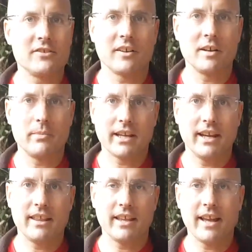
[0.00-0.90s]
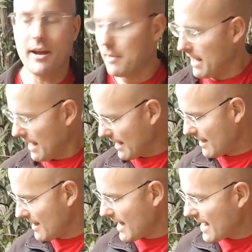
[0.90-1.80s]
not going to pick anything up,
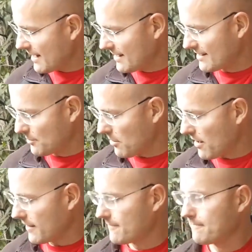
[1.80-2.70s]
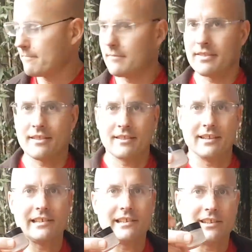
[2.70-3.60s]
and that is what
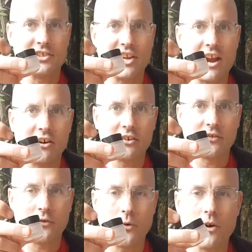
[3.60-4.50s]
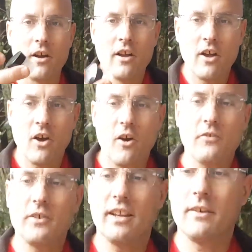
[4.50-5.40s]
this little jar is for.
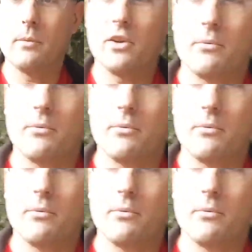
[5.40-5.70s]
Often when you're